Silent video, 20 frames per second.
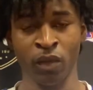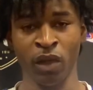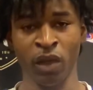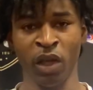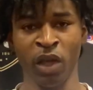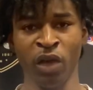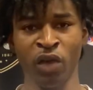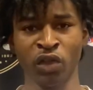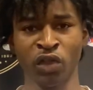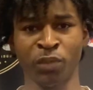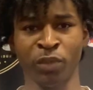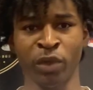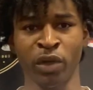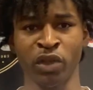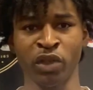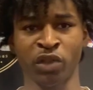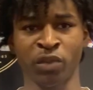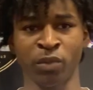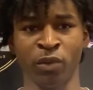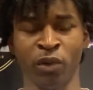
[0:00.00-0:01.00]
Yeah, it was pretty
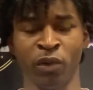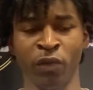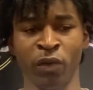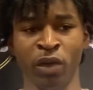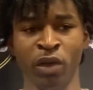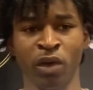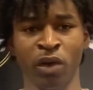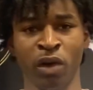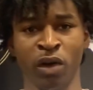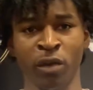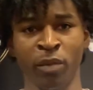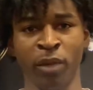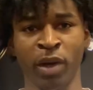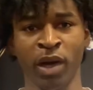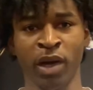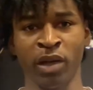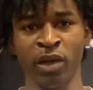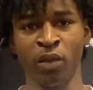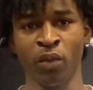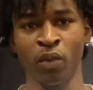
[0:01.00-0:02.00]
smooth. We all
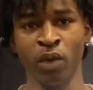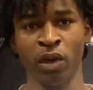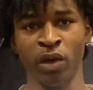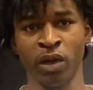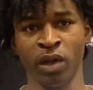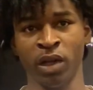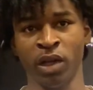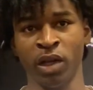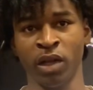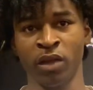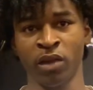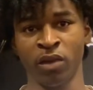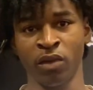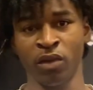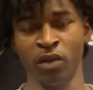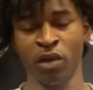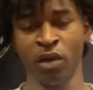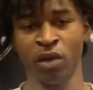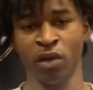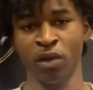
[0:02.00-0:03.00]
bonded well together, you
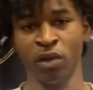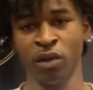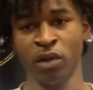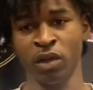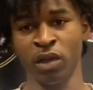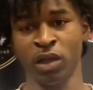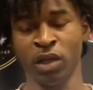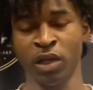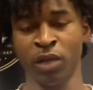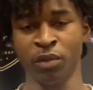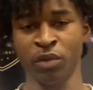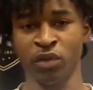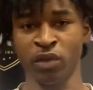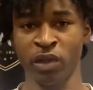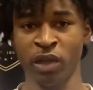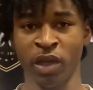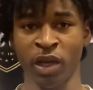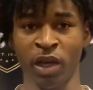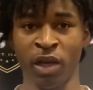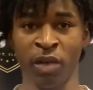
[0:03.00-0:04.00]
know, chemistry
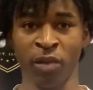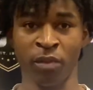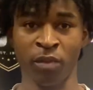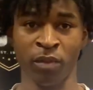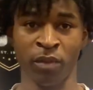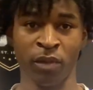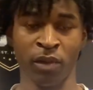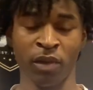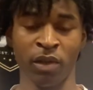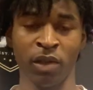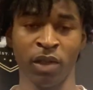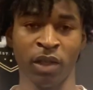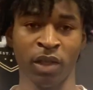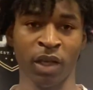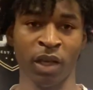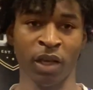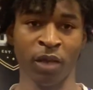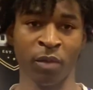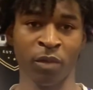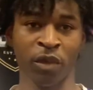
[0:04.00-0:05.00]

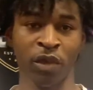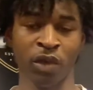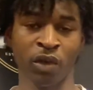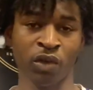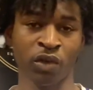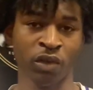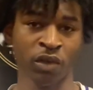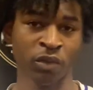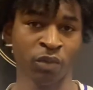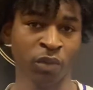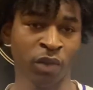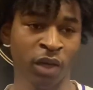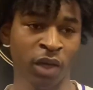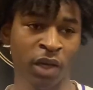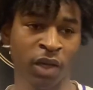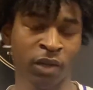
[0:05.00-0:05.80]
came close and